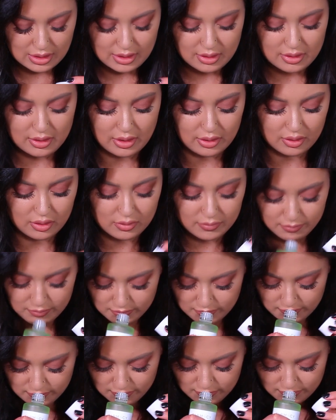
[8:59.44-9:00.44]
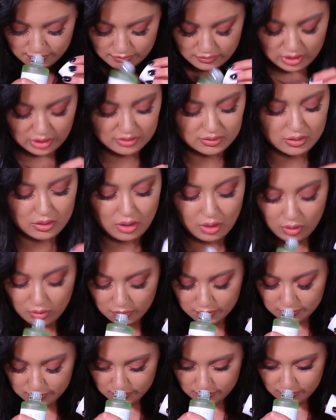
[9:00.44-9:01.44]
Yeah,
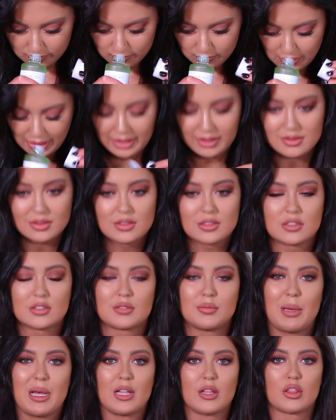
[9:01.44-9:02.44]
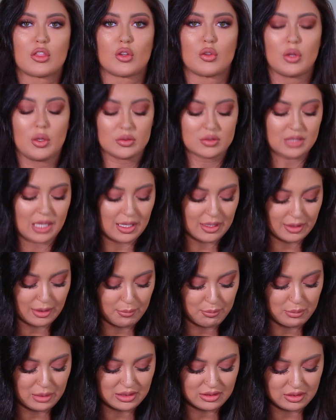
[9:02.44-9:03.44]
oh, I can still smell it through though. It's got like
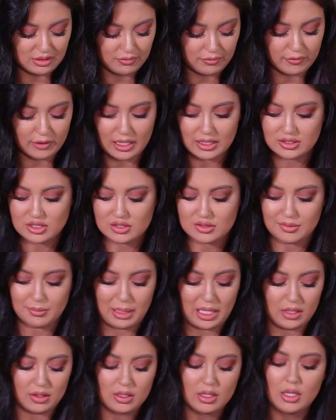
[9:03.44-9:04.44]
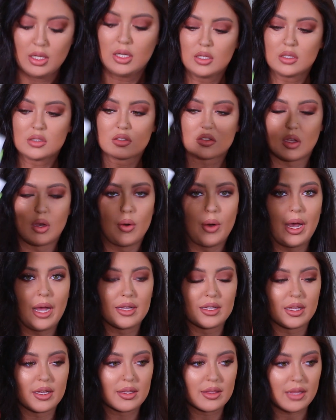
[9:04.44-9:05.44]
a minty fresh smell. So
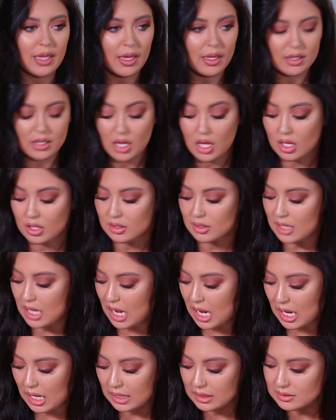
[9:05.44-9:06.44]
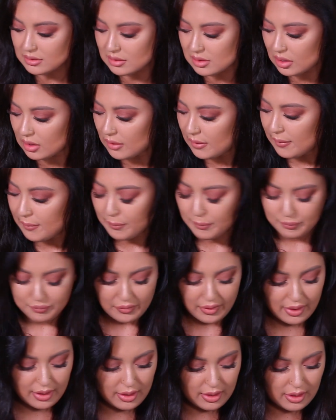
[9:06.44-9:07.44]
I like that a lot.
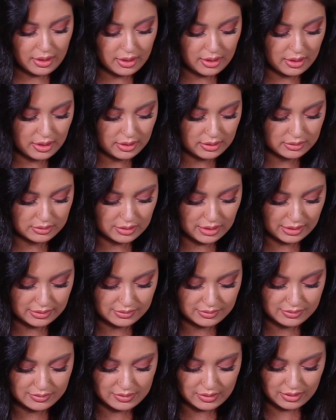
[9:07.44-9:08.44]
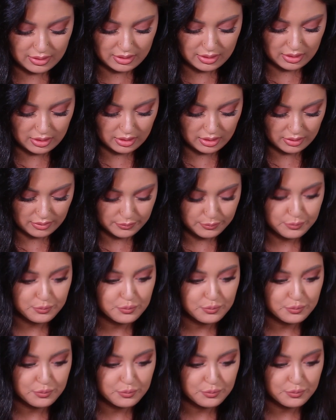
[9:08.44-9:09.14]
And let's see.